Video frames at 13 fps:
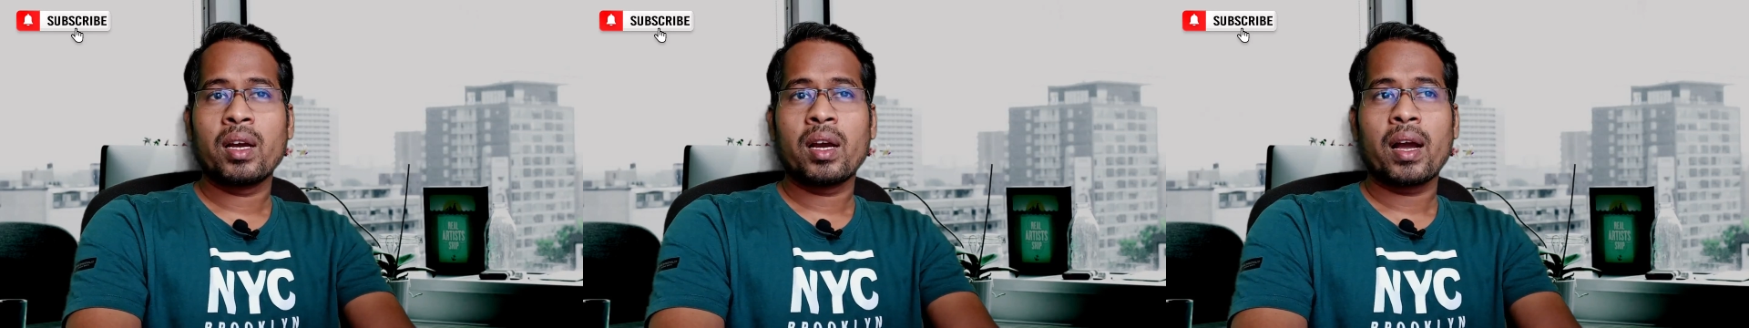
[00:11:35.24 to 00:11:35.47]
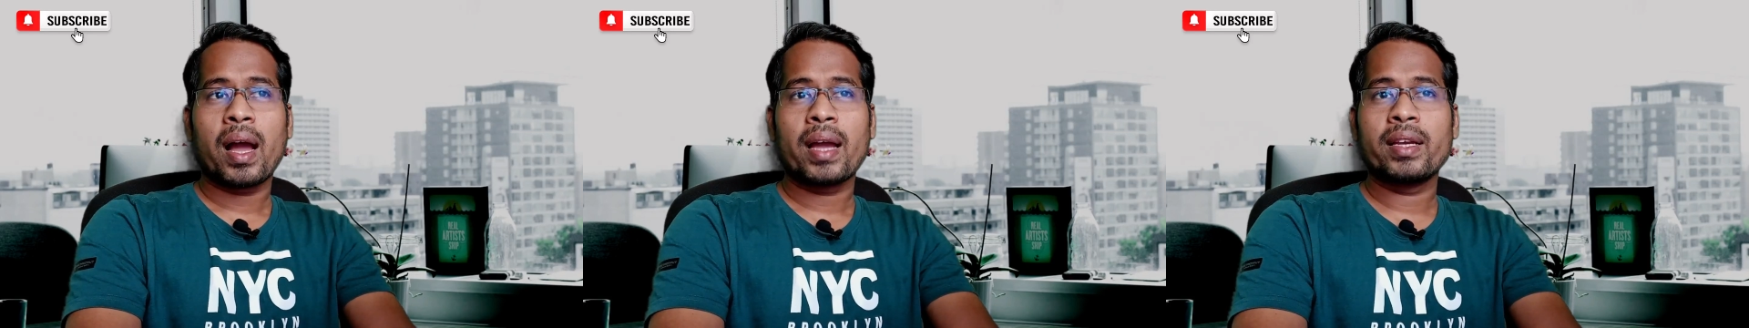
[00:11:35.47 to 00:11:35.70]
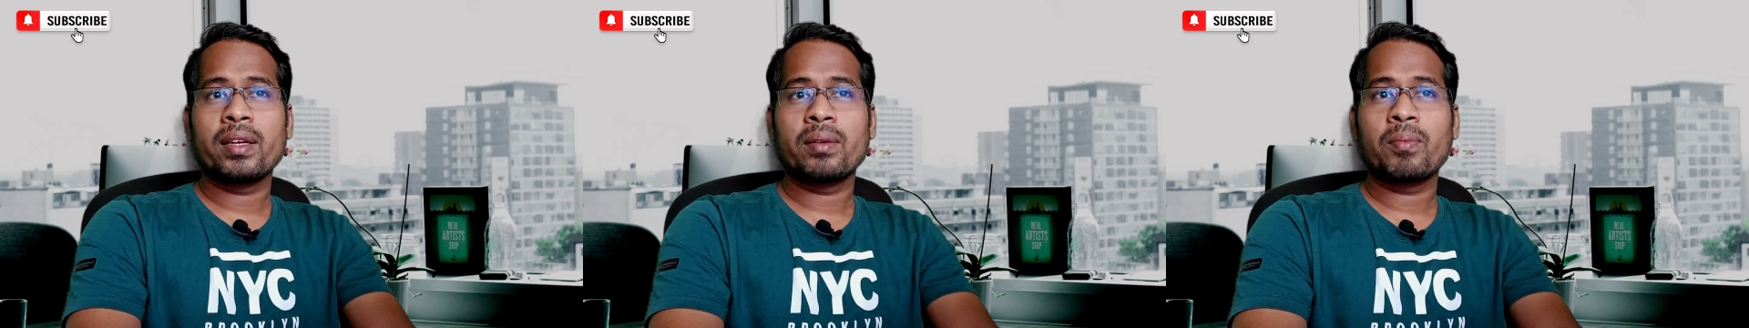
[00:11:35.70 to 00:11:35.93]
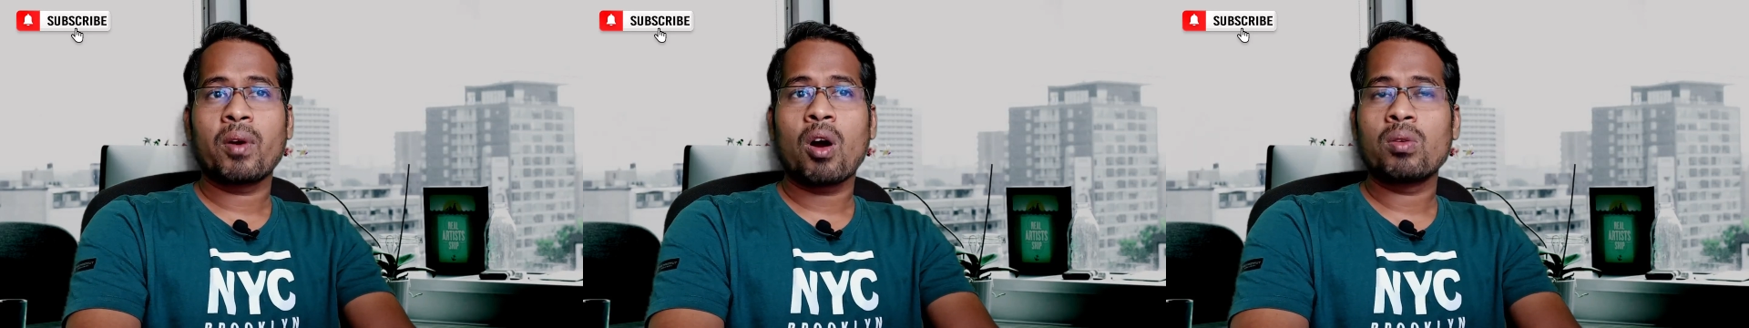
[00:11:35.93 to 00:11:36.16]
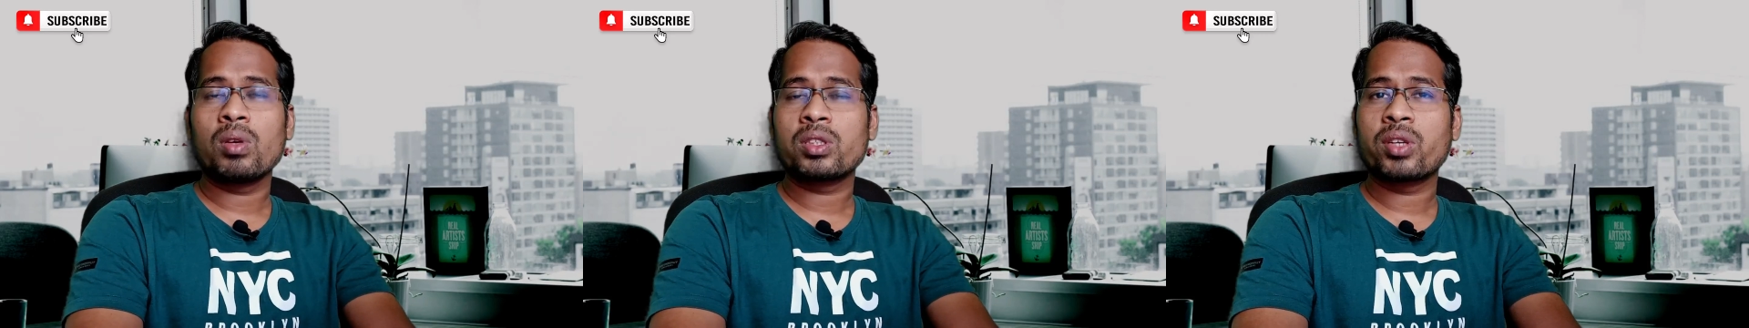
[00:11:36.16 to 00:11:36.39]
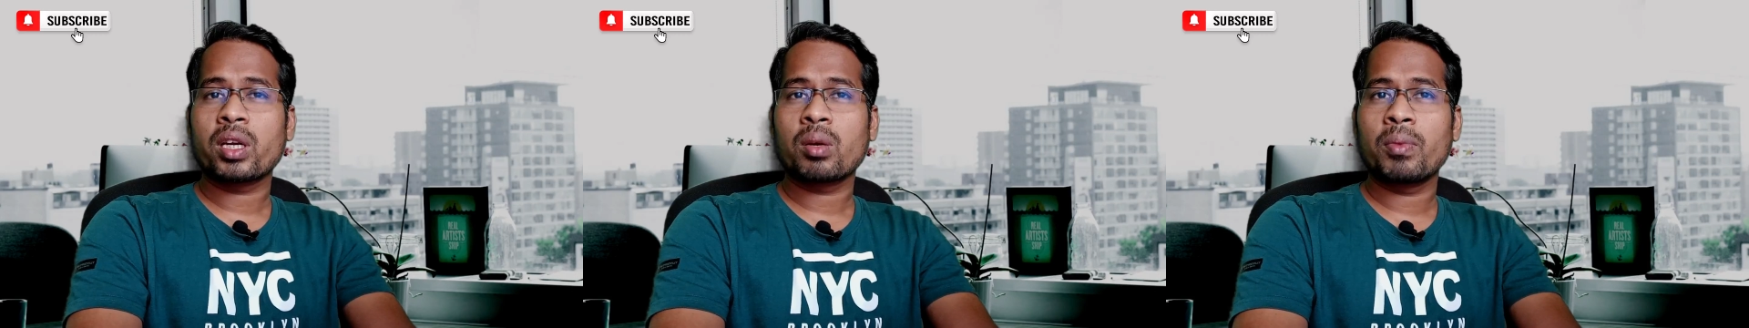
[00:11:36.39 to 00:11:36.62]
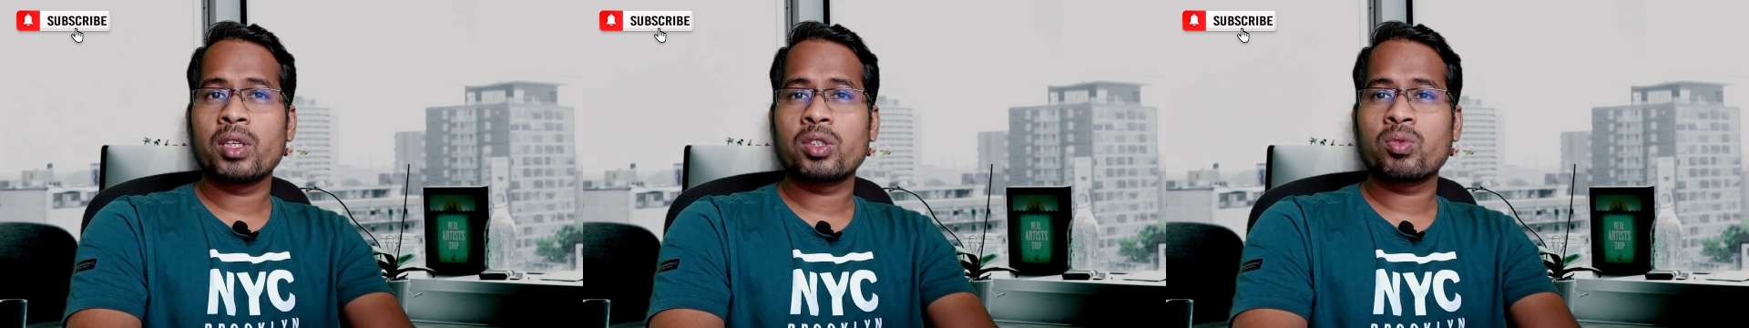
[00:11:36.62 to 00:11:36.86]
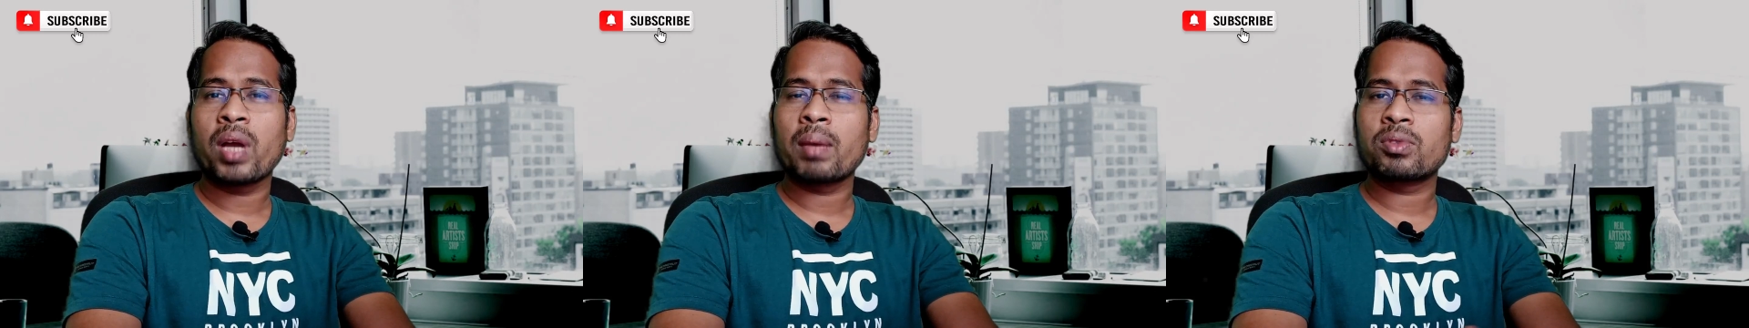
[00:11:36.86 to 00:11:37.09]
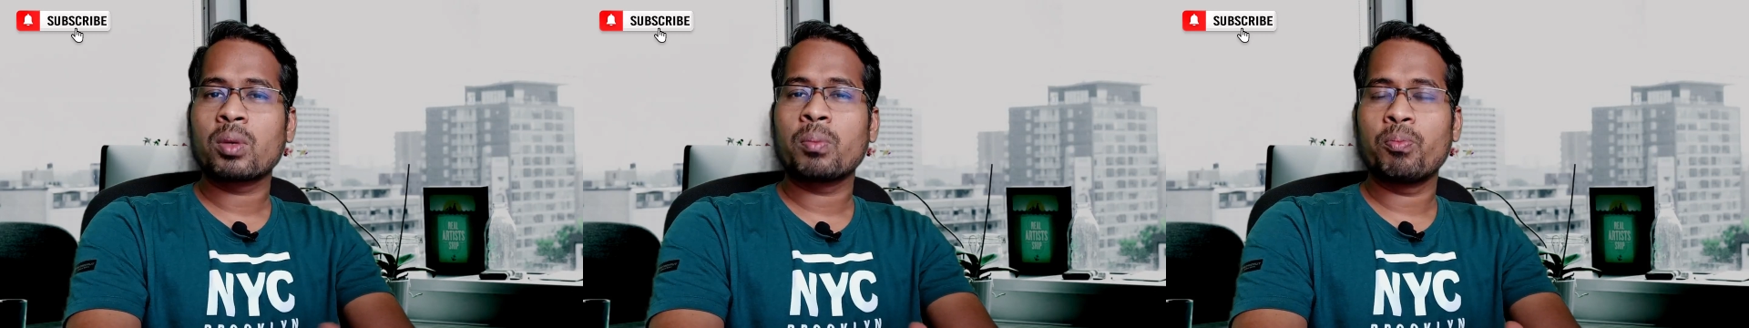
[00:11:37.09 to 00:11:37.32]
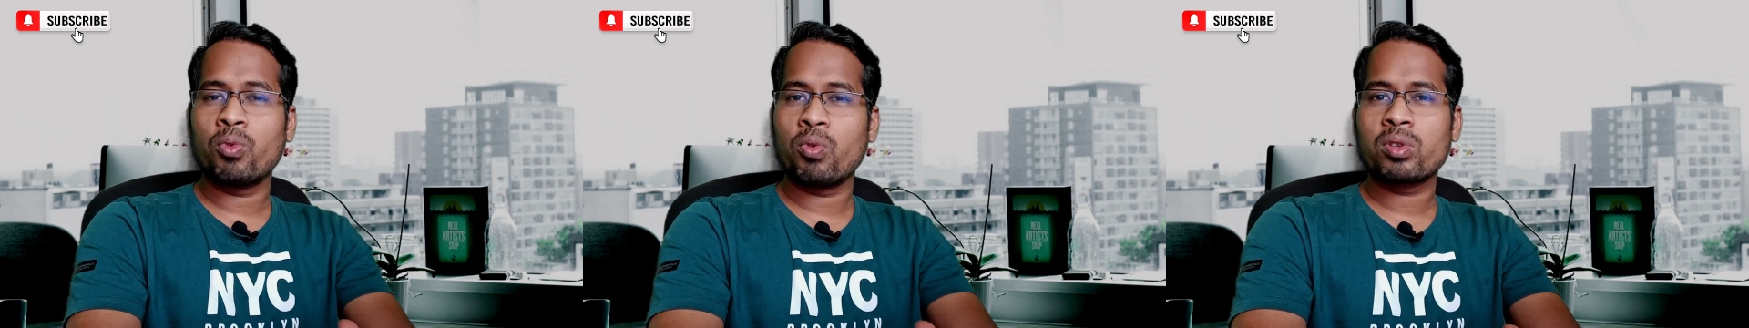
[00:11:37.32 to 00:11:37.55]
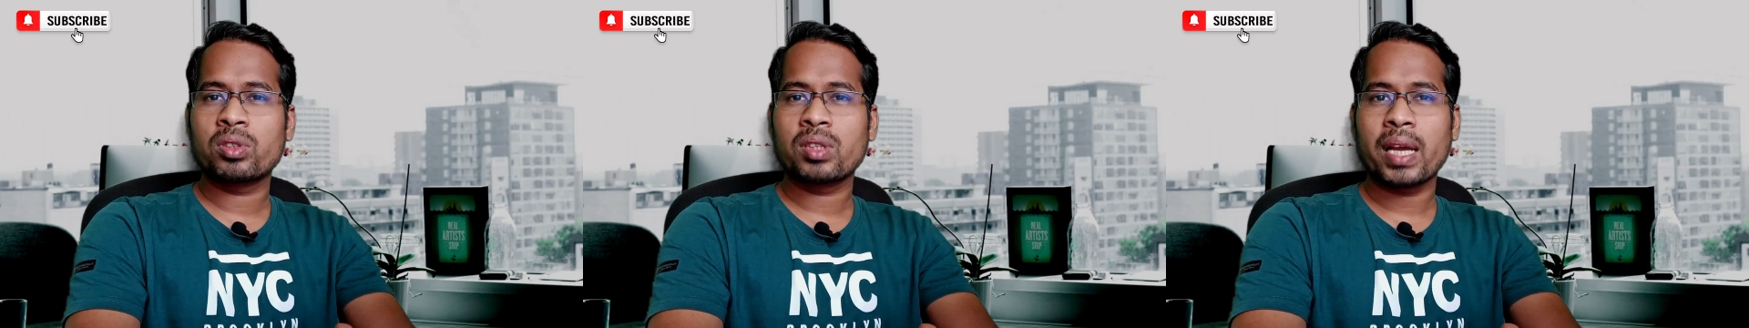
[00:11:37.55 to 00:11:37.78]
I always recommend to have some books.